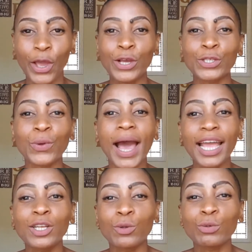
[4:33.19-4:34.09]
so I
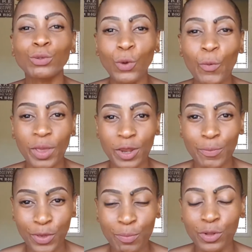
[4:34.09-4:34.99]
know so many
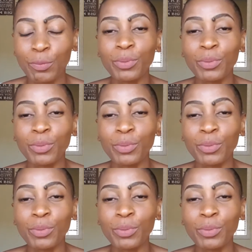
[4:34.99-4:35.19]
people